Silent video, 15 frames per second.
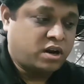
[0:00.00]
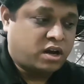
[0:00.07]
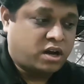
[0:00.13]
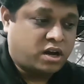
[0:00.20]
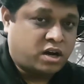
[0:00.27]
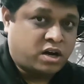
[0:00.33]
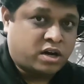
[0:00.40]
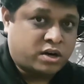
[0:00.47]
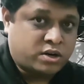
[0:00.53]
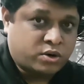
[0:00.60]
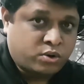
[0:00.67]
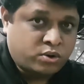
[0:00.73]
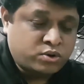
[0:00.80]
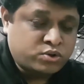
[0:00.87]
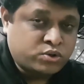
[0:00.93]

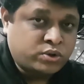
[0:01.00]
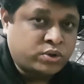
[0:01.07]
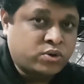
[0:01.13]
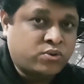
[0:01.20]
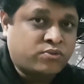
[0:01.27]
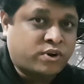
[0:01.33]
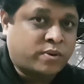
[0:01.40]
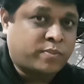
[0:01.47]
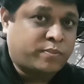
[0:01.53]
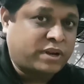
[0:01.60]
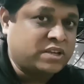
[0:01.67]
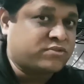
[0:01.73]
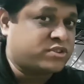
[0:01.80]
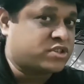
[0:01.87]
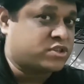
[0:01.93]
known to you, from a
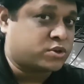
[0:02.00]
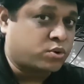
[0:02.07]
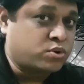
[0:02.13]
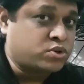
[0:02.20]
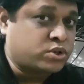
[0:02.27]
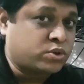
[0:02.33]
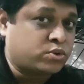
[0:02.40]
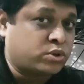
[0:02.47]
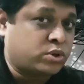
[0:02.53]
place which is known to you.